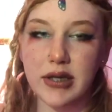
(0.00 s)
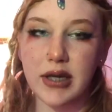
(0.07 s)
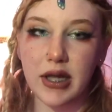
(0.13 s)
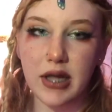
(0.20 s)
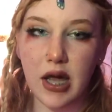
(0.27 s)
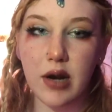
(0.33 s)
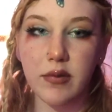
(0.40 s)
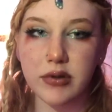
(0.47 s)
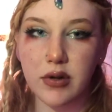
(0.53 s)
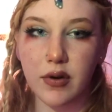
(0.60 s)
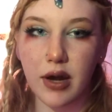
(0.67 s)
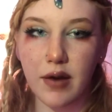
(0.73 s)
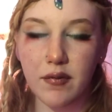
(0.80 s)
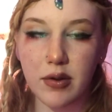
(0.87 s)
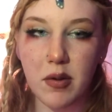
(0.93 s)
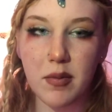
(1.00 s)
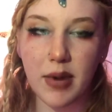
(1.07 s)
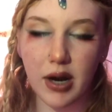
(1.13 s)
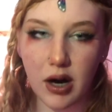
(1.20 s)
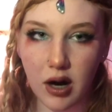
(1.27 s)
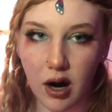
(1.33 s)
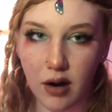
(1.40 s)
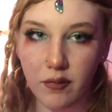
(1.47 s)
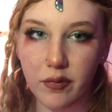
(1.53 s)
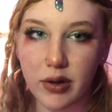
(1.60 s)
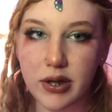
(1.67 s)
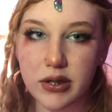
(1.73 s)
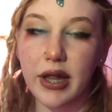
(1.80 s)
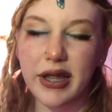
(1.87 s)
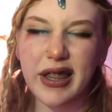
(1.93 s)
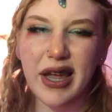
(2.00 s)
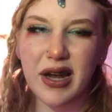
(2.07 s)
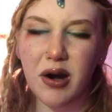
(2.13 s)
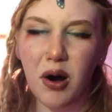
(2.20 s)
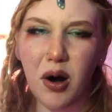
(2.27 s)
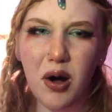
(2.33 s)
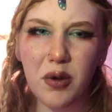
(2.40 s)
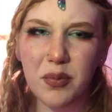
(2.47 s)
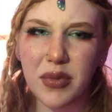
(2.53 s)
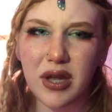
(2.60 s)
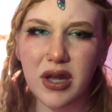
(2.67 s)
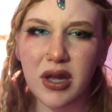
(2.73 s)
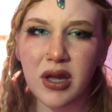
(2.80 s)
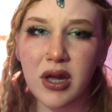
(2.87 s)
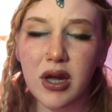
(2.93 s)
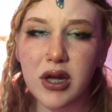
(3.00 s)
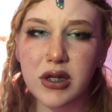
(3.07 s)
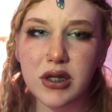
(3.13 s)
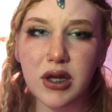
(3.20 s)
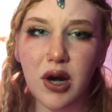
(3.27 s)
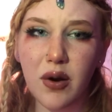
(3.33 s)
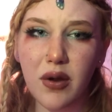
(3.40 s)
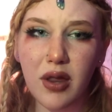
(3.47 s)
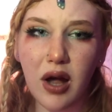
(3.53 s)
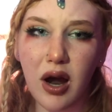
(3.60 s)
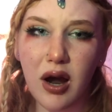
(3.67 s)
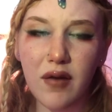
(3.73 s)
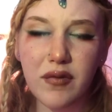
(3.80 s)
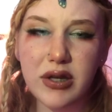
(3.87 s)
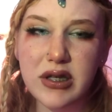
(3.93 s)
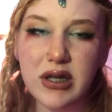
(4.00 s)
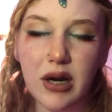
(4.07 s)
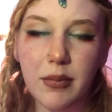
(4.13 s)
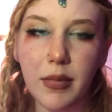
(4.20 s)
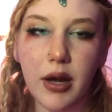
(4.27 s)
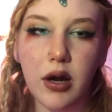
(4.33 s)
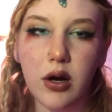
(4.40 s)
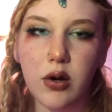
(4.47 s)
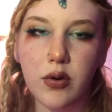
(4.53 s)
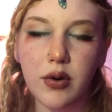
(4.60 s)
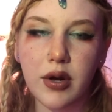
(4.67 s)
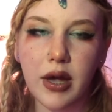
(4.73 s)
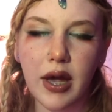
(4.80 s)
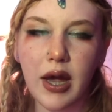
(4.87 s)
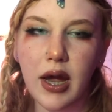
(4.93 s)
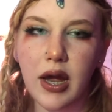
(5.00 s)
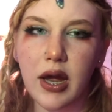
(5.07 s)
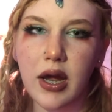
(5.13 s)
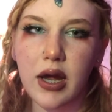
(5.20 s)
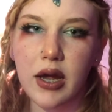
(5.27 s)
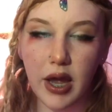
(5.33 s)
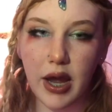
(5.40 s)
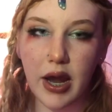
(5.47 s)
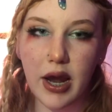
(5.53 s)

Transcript: I said that it was okay for them to make a conference. Like they called me to go to the office and I'm like, okay.